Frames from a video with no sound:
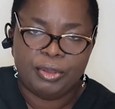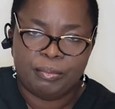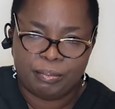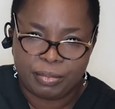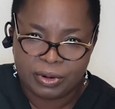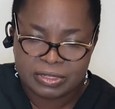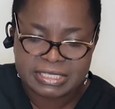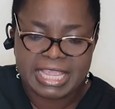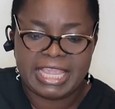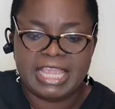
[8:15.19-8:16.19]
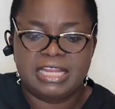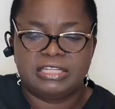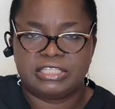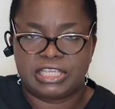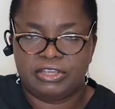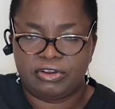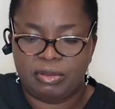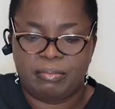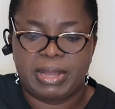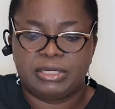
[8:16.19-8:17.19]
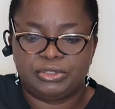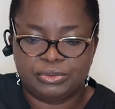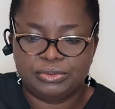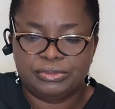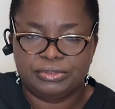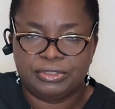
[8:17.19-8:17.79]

plus again skill number 2